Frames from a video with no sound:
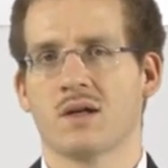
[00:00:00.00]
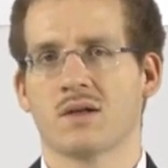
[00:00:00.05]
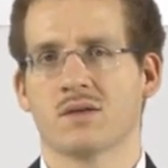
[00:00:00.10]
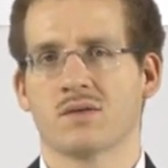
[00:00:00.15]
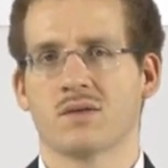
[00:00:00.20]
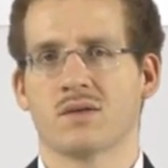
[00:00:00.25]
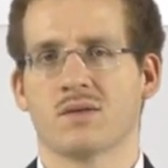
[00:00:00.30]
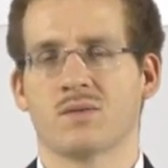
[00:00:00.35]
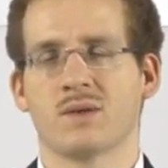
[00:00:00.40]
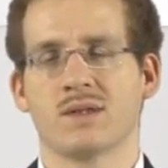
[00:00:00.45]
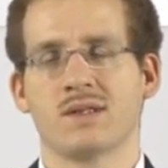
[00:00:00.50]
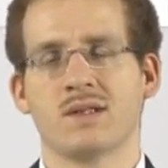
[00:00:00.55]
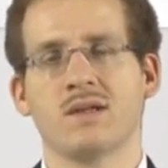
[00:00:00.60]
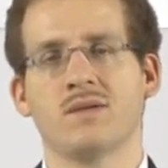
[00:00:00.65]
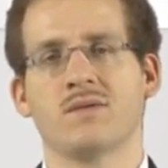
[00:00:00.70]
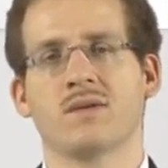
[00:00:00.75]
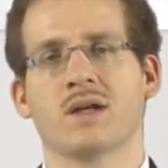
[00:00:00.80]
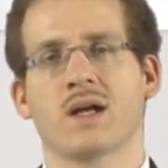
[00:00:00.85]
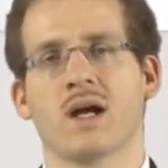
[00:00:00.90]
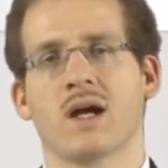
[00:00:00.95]
So the
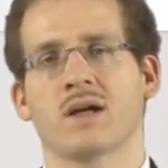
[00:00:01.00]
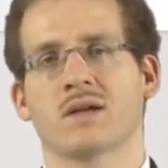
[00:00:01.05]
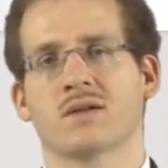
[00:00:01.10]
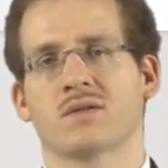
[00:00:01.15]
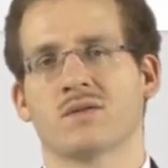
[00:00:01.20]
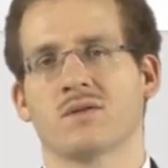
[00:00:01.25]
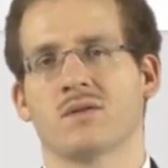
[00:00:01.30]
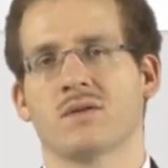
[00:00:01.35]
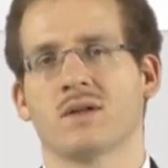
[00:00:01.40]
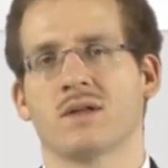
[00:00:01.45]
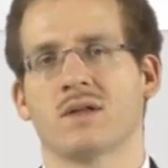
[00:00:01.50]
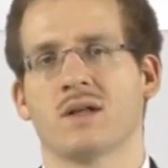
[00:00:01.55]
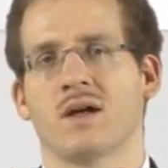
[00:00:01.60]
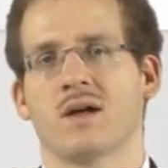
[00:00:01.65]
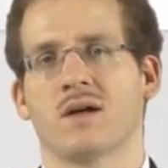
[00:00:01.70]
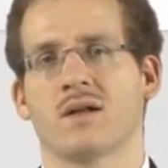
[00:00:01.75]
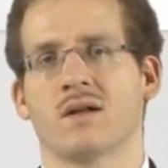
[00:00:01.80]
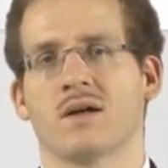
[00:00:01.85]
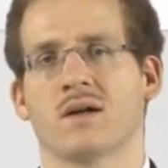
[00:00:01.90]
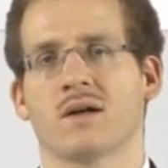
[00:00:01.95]
receiving actor in
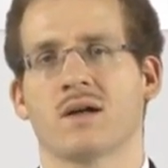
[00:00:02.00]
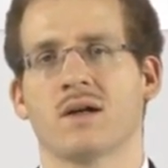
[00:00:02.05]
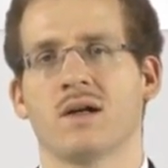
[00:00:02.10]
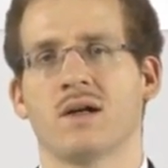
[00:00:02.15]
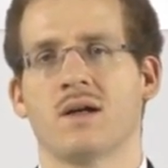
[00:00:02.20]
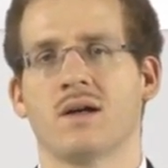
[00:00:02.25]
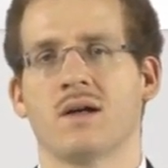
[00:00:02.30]
Erlang